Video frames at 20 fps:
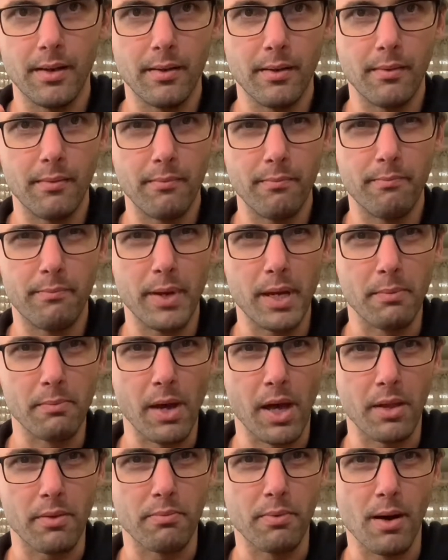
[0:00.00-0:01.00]
Big mouth
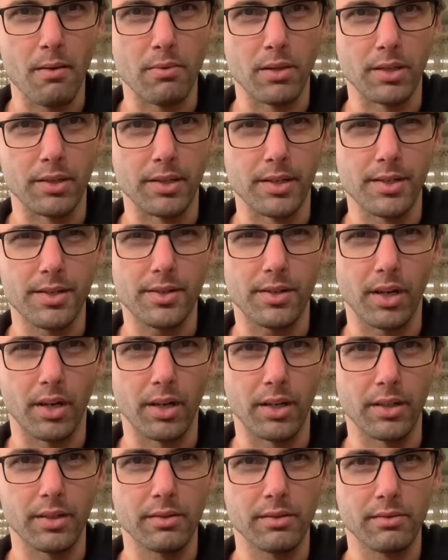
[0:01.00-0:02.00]
bubbler to start.
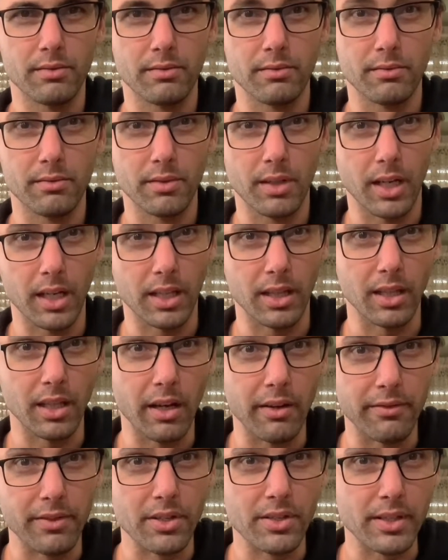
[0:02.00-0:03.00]
I love
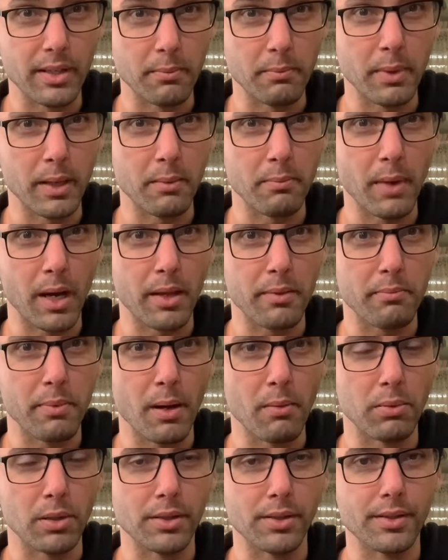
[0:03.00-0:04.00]
using big mouth
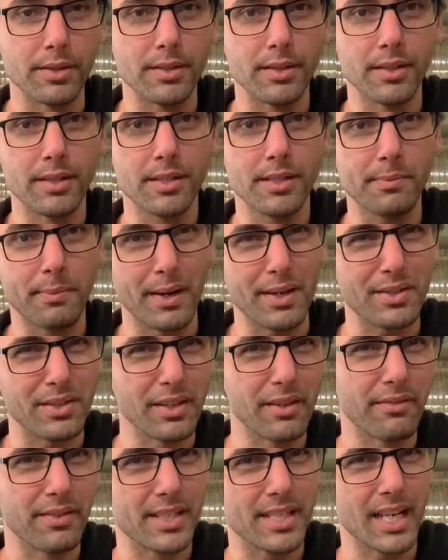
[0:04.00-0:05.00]
bubblers, especially if
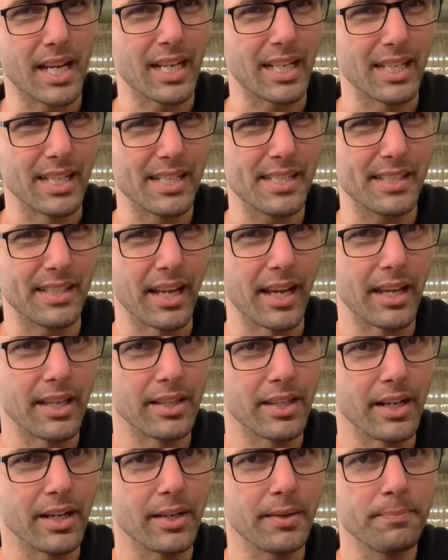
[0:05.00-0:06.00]
it's not going to stay in
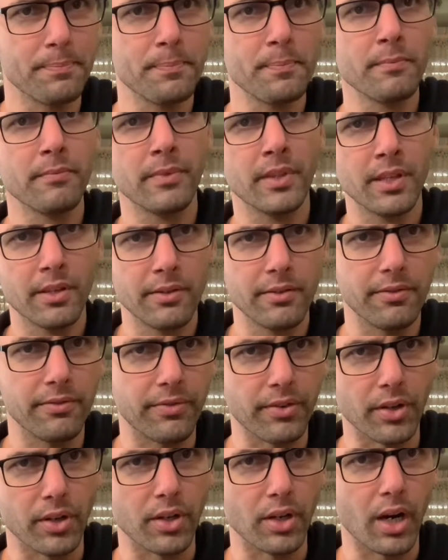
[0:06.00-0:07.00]
there.
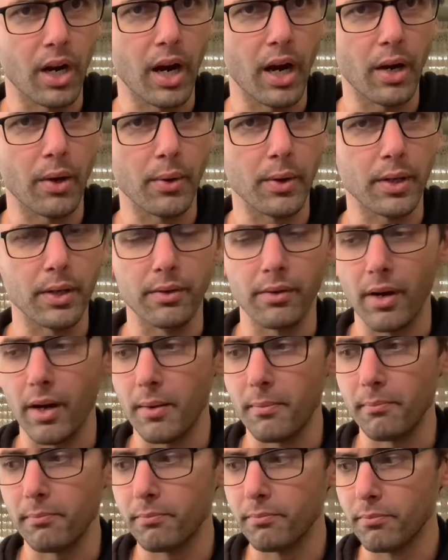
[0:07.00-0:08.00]
For
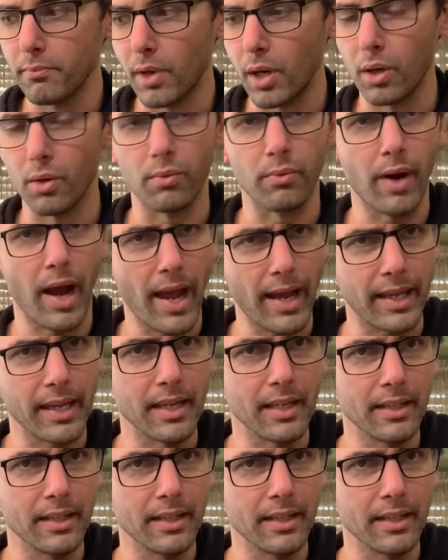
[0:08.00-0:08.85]
our racking,